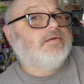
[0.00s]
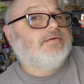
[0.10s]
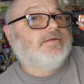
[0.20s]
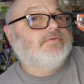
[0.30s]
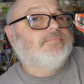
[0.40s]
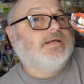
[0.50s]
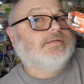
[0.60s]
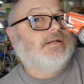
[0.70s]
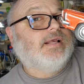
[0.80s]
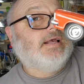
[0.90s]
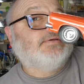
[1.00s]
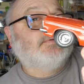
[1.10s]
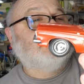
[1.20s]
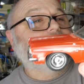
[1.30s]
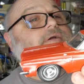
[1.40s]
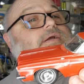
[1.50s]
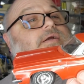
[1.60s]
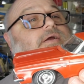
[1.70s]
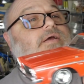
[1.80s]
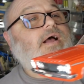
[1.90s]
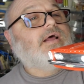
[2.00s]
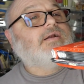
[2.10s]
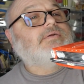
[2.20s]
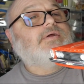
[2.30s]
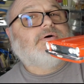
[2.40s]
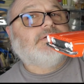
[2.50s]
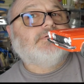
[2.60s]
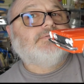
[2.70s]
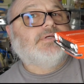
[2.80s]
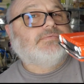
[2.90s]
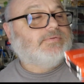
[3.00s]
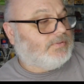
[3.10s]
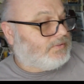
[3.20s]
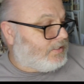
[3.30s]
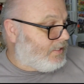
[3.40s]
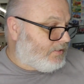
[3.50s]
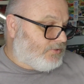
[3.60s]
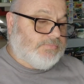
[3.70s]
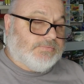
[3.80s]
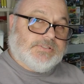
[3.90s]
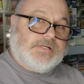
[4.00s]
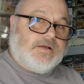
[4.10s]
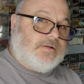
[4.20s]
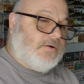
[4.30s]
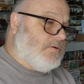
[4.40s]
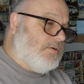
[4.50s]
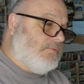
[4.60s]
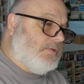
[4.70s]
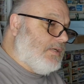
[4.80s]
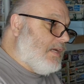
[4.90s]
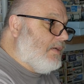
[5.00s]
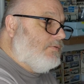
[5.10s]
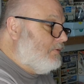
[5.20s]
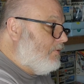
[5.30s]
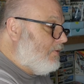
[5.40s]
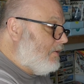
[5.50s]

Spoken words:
You know, could you imagine a gasser? I don't know. I'll do something with that. Super stock car or whatever. I don't know.